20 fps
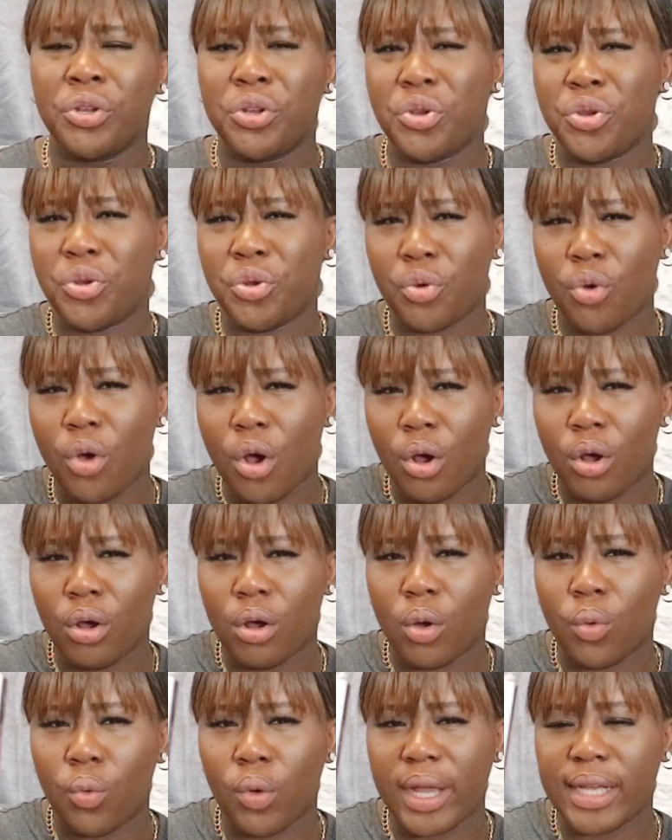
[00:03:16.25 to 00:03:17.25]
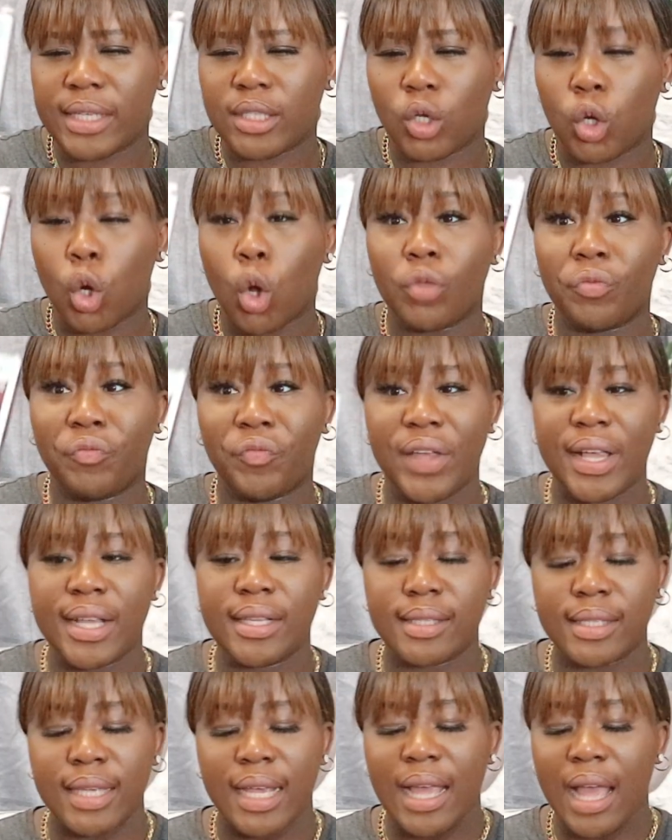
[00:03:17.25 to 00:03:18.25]
new or what is it called
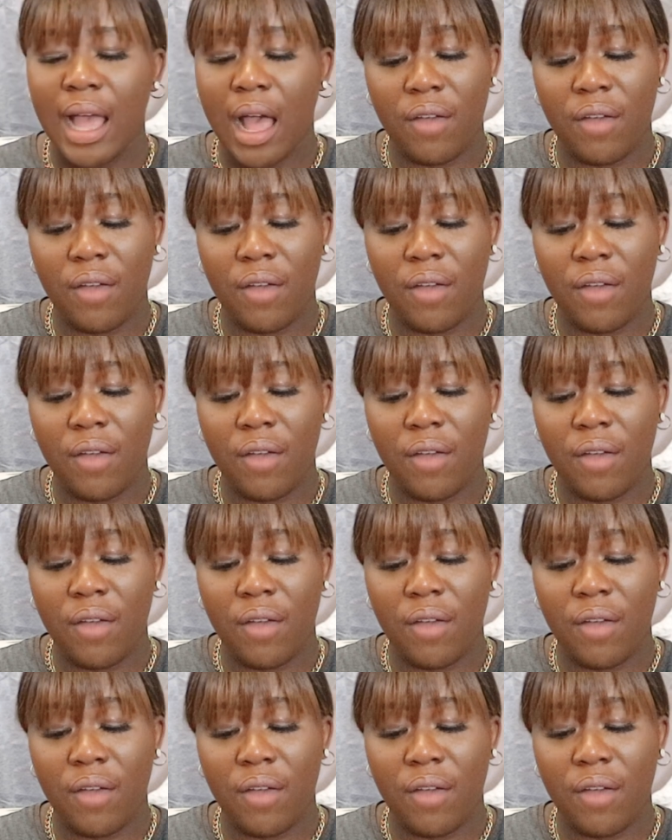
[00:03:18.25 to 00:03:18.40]
this